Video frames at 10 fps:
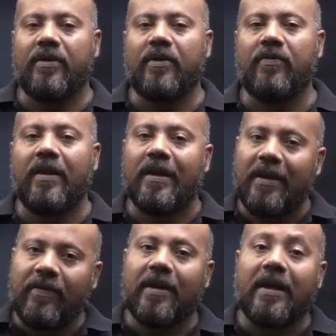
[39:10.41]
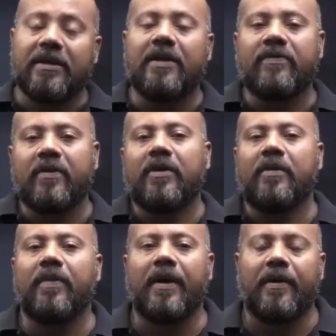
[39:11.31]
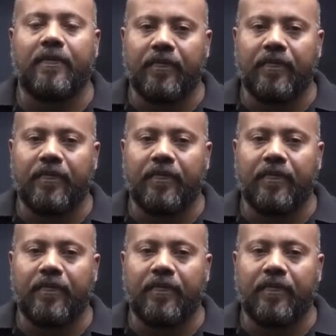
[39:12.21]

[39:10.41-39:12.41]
you will never achieve something big.